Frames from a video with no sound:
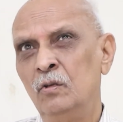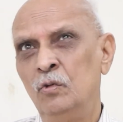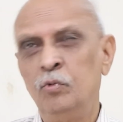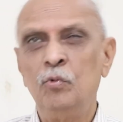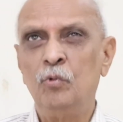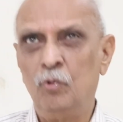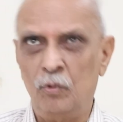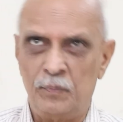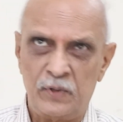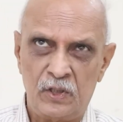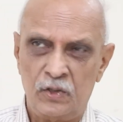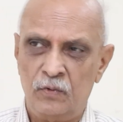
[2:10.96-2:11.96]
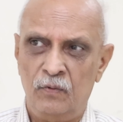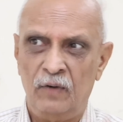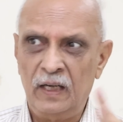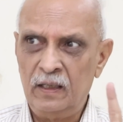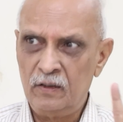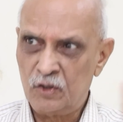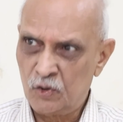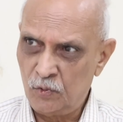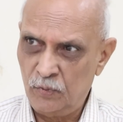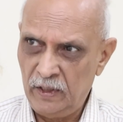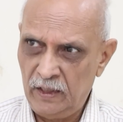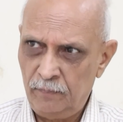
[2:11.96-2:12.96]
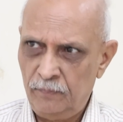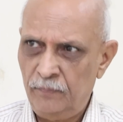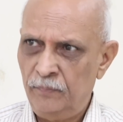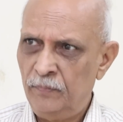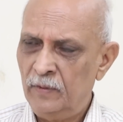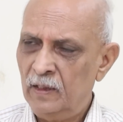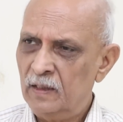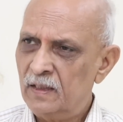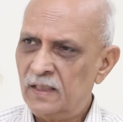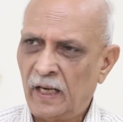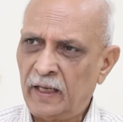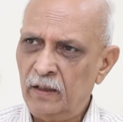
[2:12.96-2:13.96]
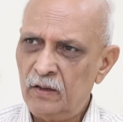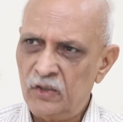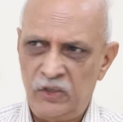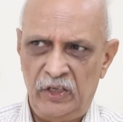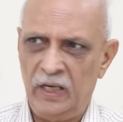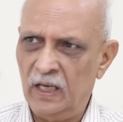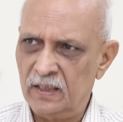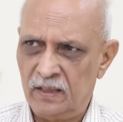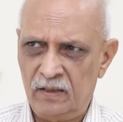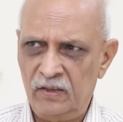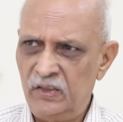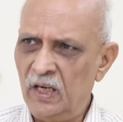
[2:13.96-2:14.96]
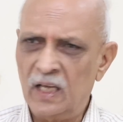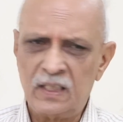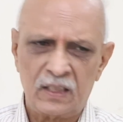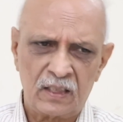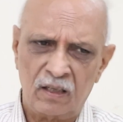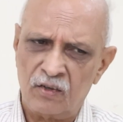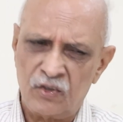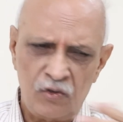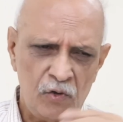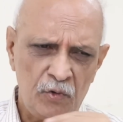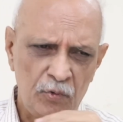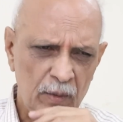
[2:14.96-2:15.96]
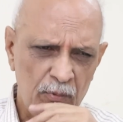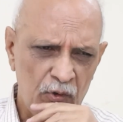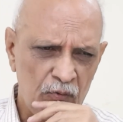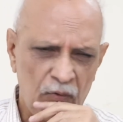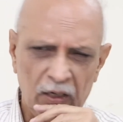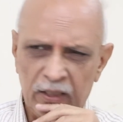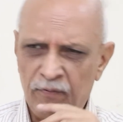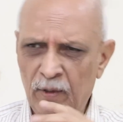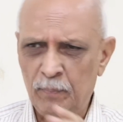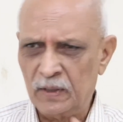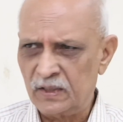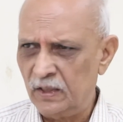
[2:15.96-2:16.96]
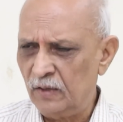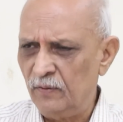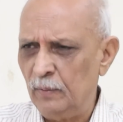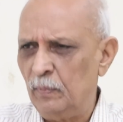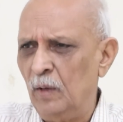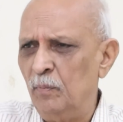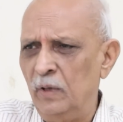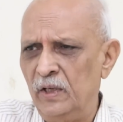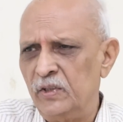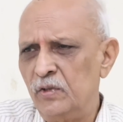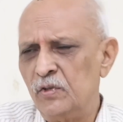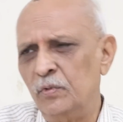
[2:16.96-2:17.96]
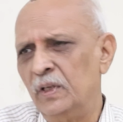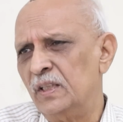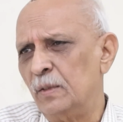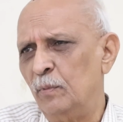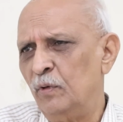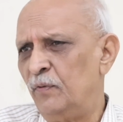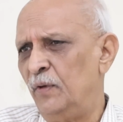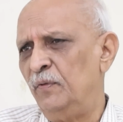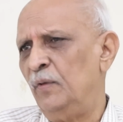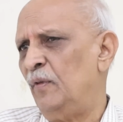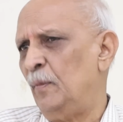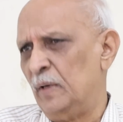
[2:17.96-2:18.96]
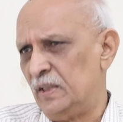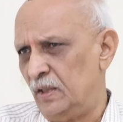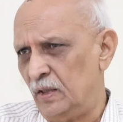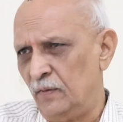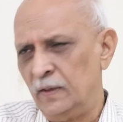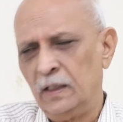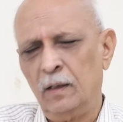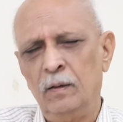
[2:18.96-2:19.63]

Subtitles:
two groups, one Sunni, second Shias. Shias constitute about 45% of the population, Sunnis about 55% of the